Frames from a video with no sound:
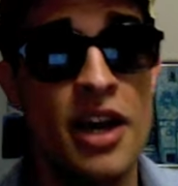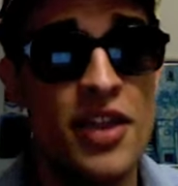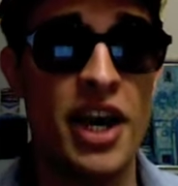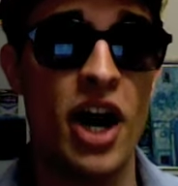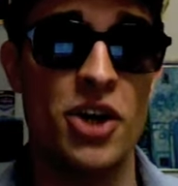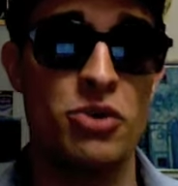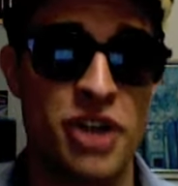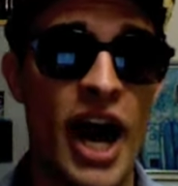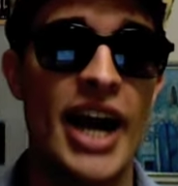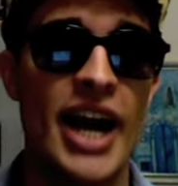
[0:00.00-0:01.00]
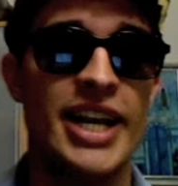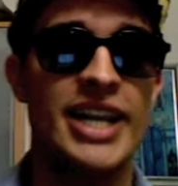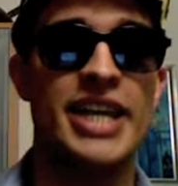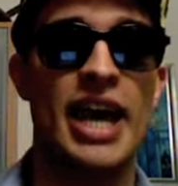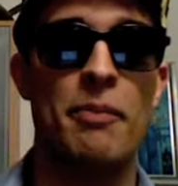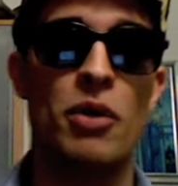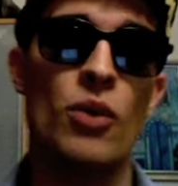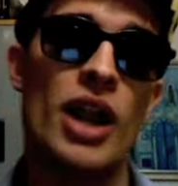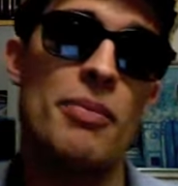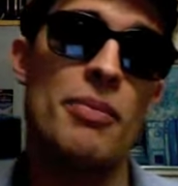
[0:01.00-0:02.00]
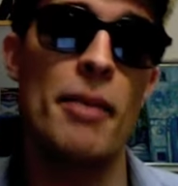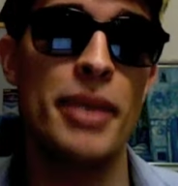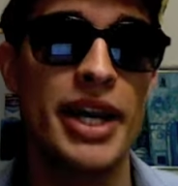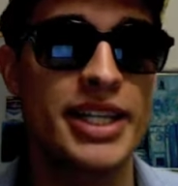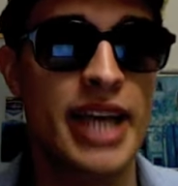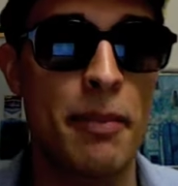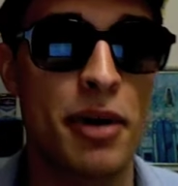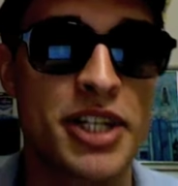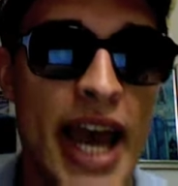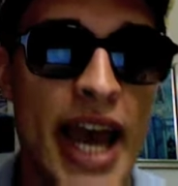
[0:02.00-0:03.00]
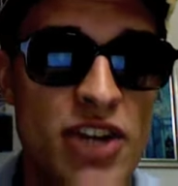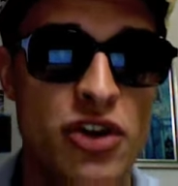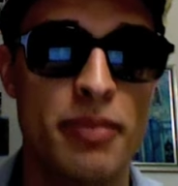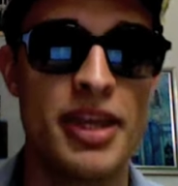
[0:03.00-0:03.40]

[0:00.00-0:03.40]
They call you Tiny Temper, well I'm the Big Temper Tantrum.